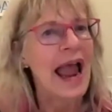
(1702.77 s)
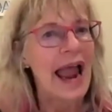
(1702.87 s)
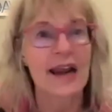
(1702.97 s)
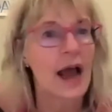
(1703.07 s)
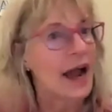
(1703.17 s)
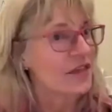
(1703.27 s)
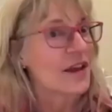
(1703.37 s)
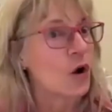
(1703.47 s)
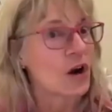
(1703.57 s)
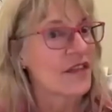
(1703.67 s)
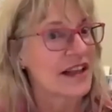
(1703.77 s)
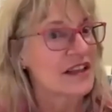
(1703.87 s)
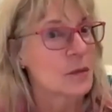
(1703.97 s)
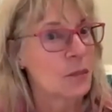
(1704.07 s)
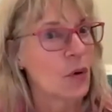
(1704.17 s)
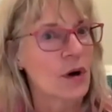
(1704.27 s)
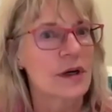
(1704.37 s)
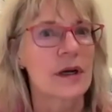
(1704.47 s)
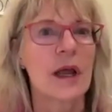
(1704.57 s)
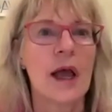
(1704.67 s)
And I think all of that's
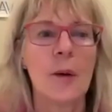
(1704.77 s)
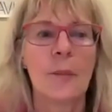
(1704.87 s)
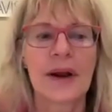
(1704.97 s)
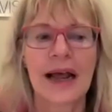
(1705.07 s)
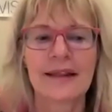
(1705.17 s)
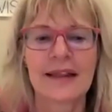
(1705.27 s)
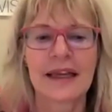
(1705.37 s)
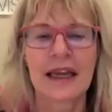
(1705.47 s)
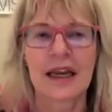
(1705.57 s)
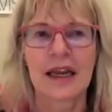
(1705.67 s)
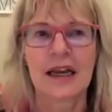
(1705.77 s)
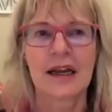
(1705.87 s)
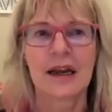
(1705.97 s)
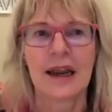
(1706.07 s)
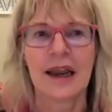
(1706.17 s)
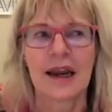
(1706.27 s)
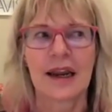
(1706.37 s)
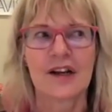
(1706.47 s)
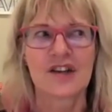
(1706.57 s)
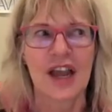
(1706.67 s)
important, but I think it
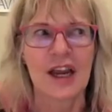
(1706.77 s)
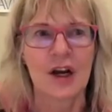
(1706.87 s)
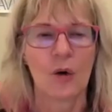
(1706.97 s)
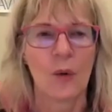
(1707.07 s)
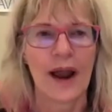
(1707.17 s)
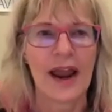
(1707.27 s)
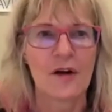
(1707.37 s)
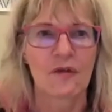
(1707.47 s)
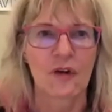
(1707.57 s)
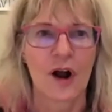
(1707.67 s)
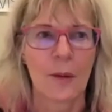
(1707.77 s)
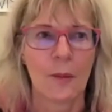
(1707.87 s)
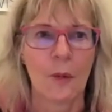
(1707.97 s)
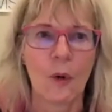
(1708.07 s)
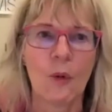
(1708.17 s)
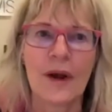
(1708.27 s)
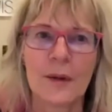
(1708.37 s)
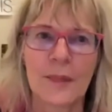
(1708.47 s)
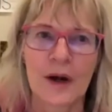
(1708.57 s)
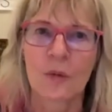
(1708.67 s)
can take away from, well, wait
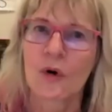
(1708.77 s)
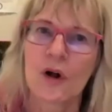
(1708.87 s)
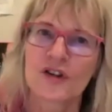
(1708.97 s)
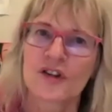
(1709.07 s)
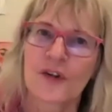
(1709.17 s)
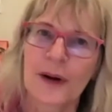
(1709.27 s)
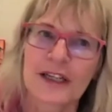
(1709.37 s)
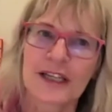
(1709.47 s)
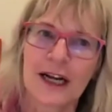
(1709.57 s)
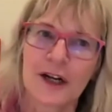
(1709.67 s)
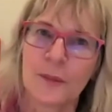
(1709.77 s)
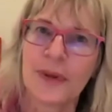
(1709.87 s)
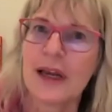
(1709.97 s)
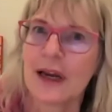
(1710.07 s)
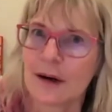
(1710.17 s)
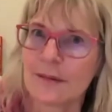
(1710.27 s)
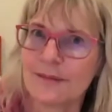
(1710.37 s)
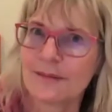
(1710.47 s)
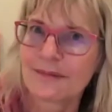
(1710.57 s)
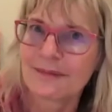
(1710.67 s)
a minute, we're all just very excited to be here.
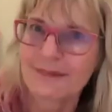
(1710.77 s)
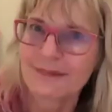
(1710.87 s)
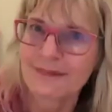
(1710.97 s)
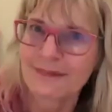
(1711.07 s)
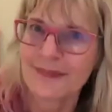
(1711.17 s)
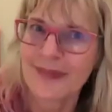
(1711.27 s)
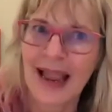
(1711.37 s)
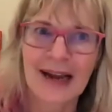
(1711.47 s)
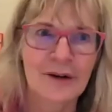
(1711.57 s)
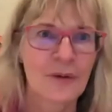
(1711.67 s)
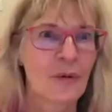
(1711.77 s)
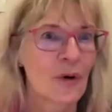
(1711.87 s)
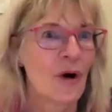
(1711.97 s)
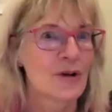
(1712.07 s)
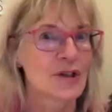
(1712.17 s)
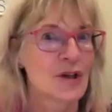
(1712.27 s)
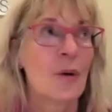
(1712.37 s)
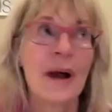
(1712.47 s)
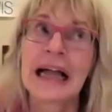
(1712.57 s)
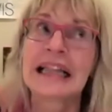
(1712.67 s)
And we're
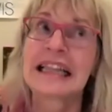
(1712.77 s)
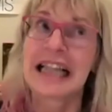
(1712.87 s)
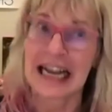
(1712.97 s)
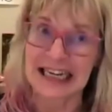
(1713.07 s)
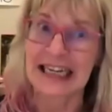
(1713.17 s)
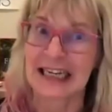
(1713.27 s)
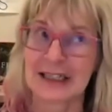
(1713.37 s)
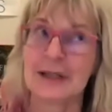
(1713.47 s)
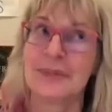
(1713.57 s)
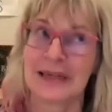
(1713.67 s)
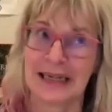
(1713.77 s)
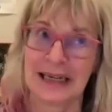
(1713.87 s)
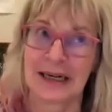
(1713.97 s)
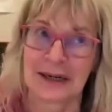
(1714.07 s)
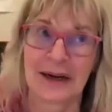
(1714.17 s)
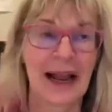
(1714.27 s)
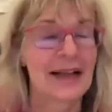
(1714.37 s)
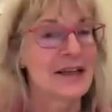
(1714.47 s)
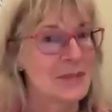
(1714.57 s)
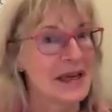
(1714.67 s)
also lucky to be here and
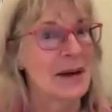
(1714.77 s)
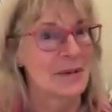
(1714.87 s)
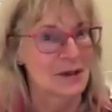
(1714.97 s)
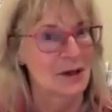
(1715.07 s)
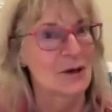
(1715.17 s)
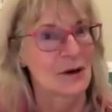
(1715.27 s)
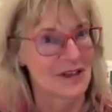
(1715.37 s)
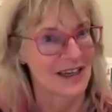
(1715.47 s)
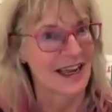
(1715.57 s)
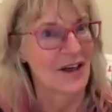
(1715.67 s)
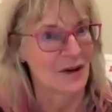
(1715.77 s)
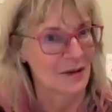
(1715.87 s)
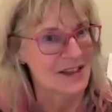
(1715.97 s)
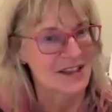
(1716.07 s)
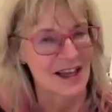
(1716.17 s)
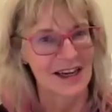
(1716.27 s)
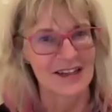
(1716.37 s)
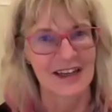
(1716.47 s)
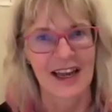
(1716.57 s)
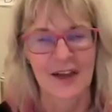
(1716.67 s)
to be able to learn together and study
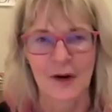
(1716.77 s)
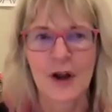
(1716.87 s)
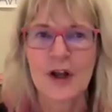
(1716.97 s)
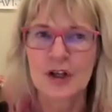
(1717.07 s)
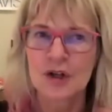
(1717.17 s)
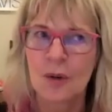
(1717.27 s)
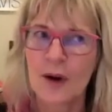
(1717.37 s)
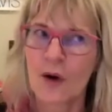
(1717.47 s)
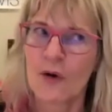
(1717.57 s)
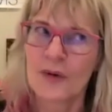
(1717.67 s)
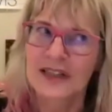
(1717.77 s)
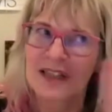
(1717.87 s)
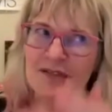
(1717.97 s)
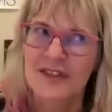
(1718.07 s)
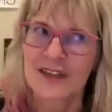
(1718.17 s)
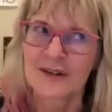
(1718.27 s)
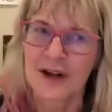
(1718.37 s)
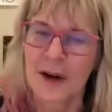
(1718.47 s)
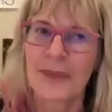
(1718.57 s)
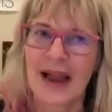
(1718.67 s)
together. So I always love to
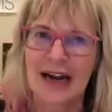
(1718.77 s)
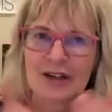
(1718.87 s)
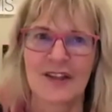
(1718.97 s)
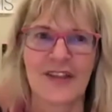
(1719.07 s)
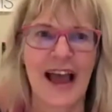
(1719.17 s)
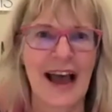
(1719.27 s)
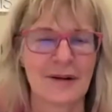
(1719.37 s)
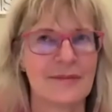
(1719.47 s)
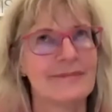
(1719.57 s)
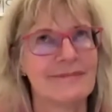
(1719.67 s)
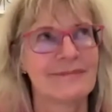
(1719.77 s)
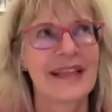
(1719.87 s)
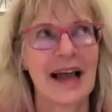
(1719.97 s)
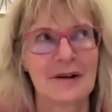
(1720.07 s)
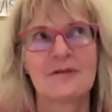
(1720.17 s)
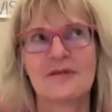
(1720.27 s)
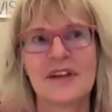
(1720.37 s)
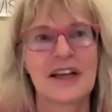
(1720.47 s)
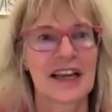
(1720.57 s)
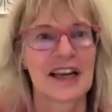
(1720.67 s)
come back to that
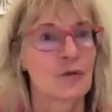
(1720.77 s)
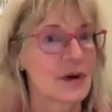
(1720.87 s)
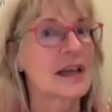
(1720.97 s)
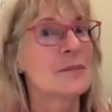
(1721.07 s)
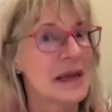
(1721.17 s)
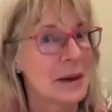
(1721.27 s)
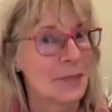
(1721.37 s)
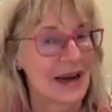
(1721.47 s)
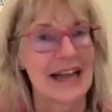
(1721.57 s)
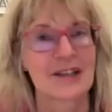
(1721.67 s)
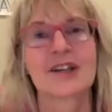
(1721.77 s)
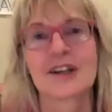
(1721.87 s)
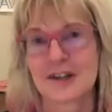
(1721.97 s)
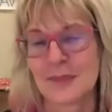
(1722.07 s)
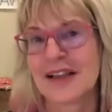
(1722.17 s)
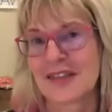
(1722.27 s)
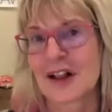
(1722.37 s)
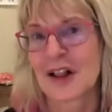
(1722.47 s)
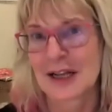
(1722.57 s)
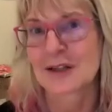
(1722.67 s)
feeling of really being blessed to be in the
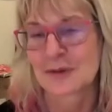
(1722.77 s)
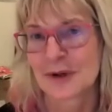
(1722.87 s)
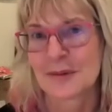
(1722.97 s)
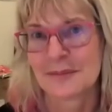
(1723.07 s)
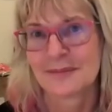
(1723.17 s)
classroom.